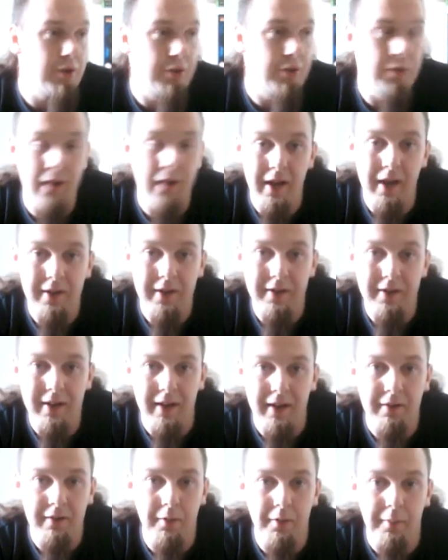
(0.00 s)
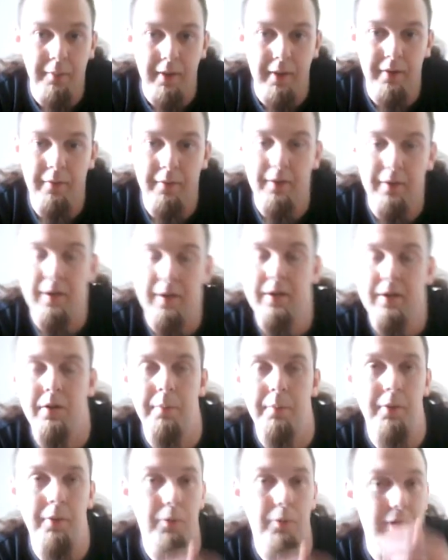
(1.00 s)
through now in the next
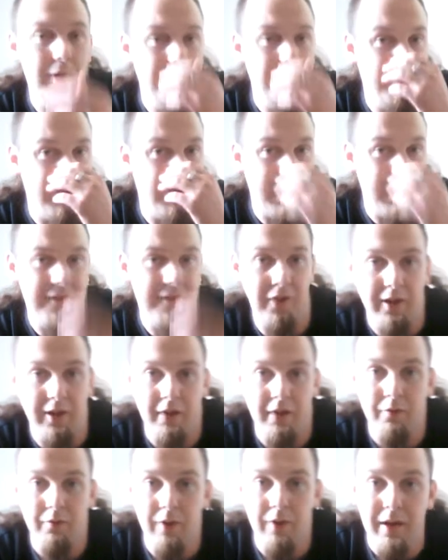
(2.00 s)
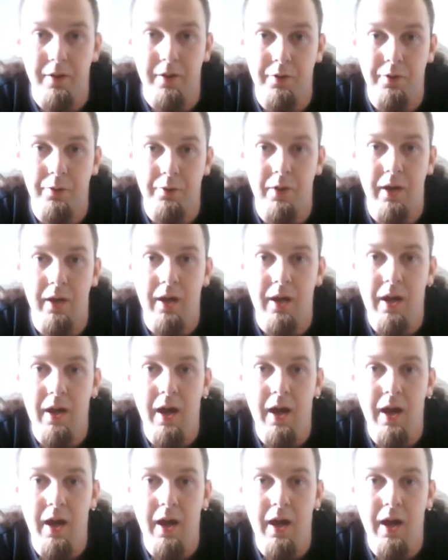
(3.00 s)
couple of weeks if I get round to it.